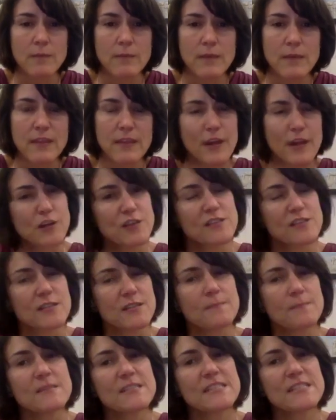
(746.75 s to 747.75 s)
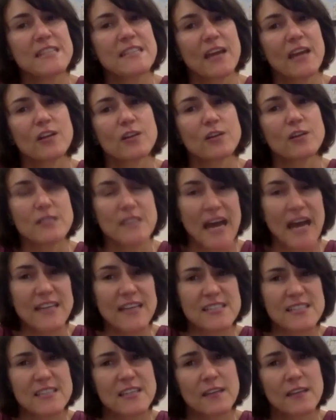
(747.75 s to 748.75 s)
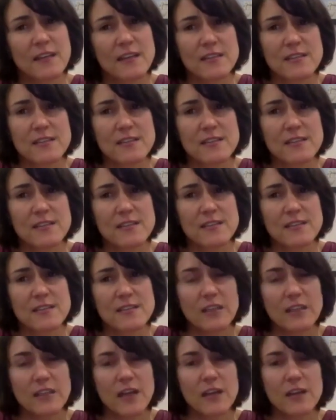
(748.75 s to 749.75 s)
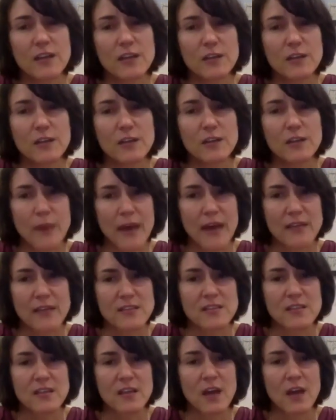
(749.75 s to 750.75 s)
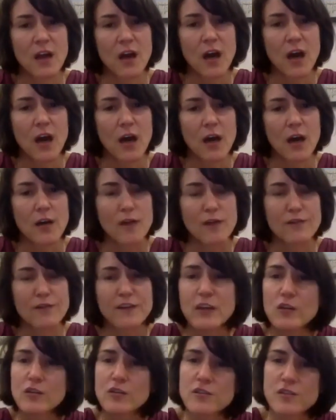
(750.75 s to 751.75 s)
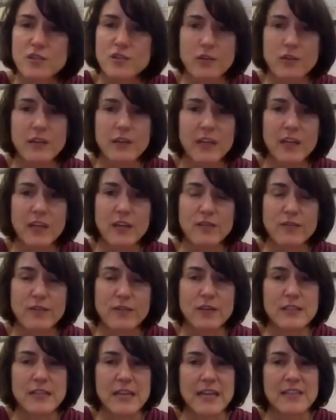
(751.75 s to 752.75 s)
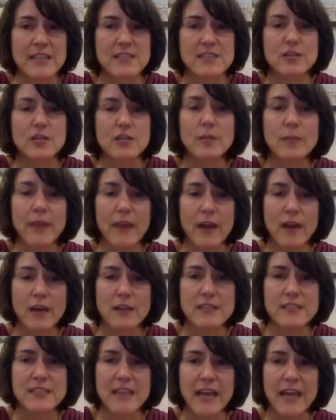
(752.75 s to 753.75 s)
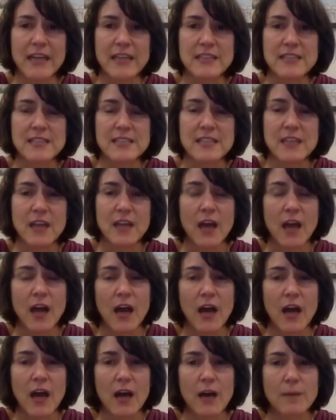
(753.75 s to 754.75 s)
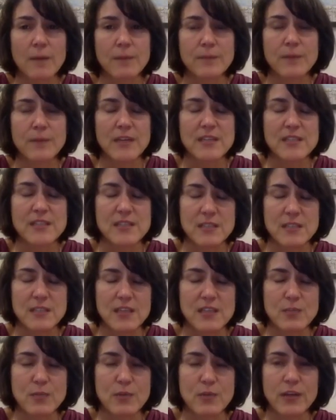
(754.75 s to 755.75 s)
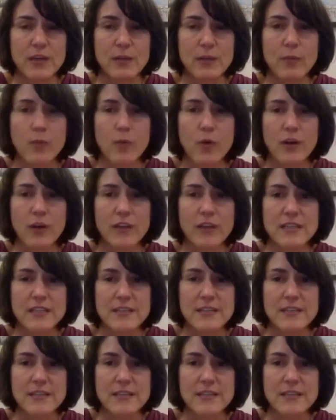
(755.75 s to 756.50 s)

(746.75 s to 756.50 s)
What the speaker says: There's some standard testing that's typically done in new pets. Fecal screening for intestinal parasites is pretty important.